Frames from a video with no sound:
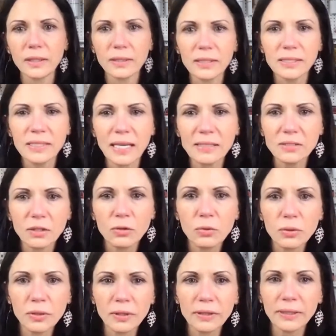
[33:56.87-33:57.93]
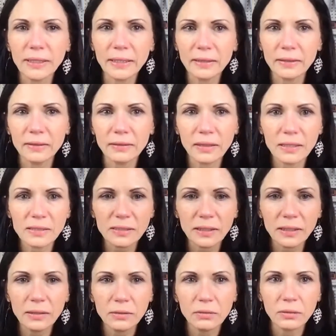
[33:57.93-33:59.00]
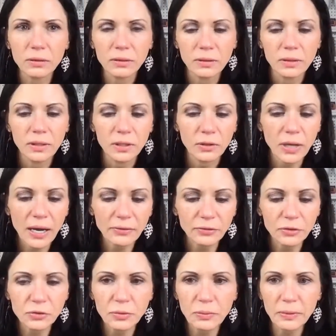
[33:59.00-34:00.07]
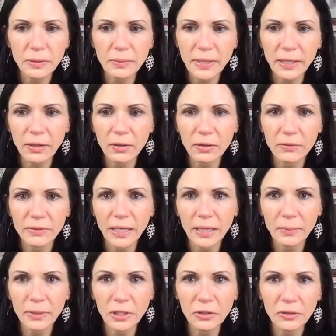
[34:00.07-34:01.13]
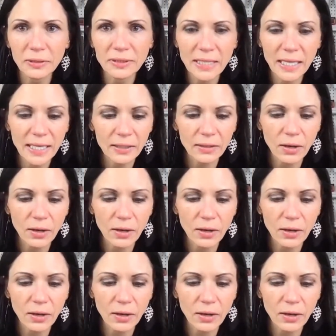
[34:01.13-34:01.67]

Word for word: this has a cord on it, Leslie crafters we want to make all of it i mean you can take it